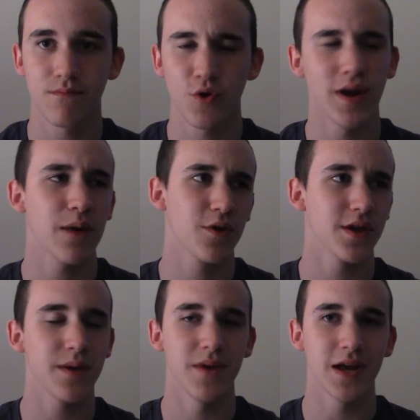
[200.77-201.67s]
Or not really
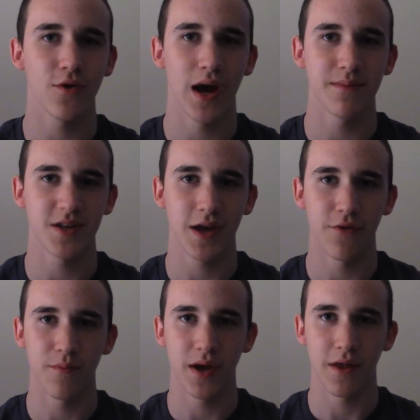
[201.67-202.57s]
committing crimes
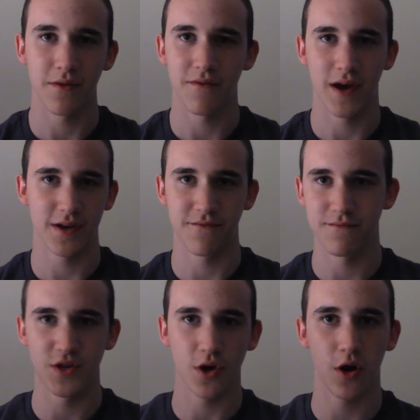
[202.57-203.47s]
together beyond the fact of
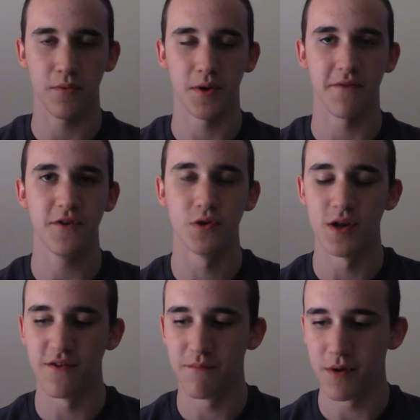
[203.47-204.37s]
just harboring a fugitive,